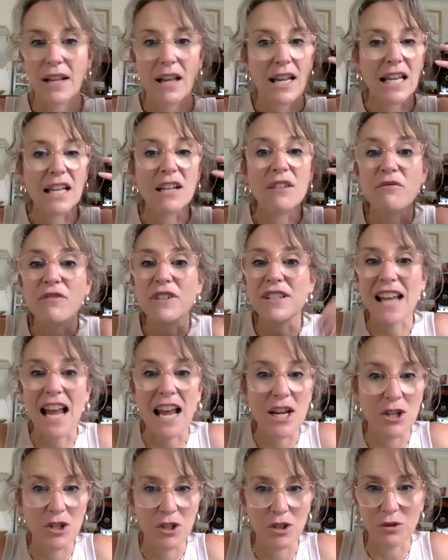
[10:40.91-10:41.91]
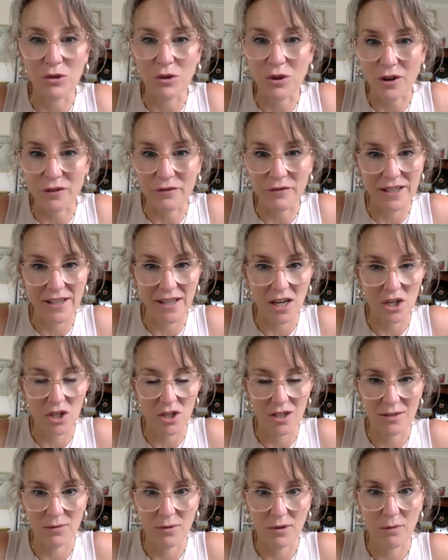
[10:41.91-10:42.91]
invitational
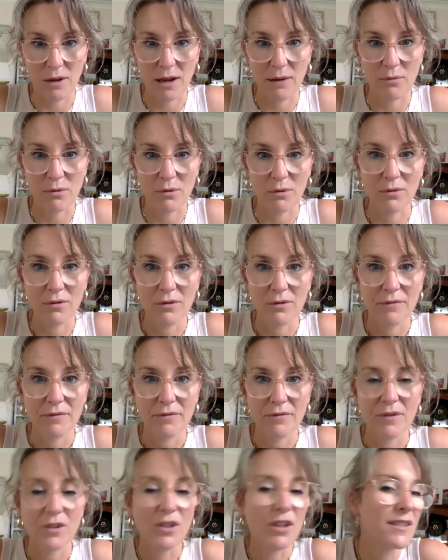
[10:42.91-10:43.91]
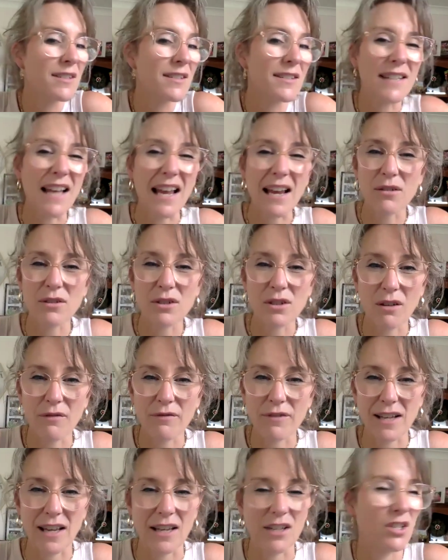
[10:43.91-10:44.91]
conversations with people, not sales
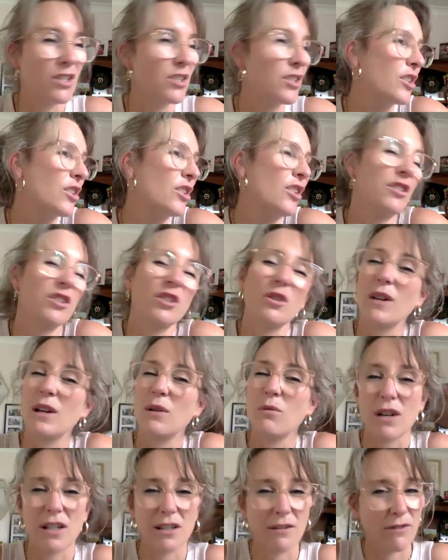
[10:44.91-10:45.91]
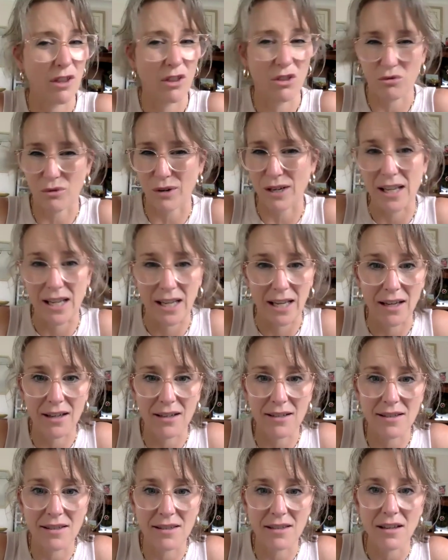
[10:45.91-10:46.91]
conversations. You're not doing one of the three
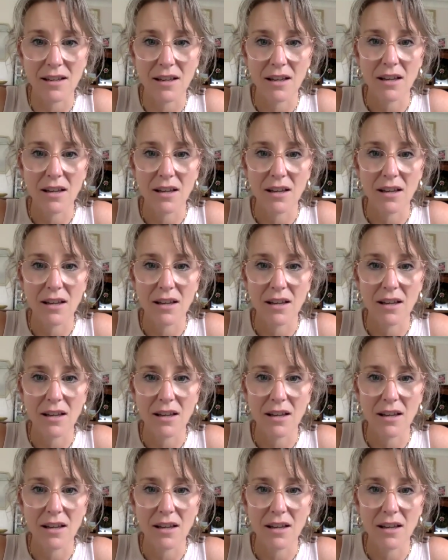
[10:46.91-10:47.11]
icks.